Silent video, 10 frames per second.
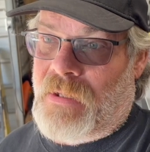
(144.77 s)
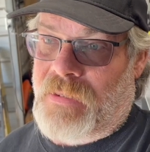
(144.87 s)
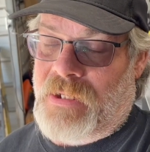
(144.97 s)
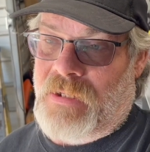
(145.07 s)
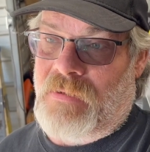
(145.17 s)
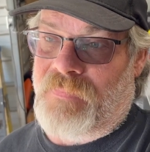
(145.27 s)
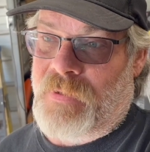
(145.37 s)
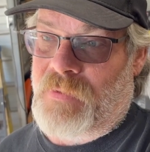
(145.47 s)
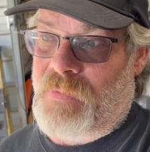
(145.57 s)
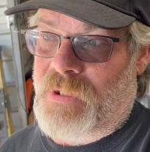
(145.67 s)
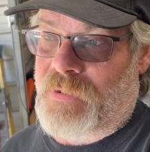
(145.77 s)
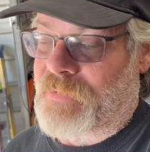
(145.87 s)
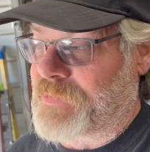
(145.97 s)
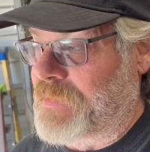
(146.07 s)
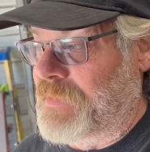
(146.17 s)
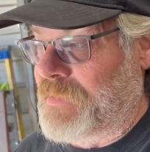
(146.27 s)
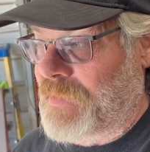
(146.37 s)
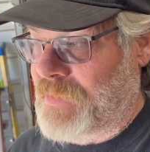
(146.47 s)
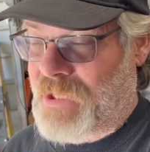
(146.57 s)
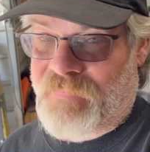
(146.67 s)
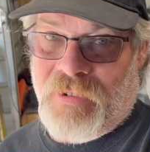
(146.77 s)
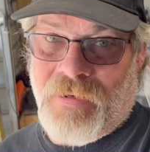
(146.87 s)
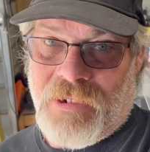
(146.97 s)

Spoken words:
The inner fender wells are definitely going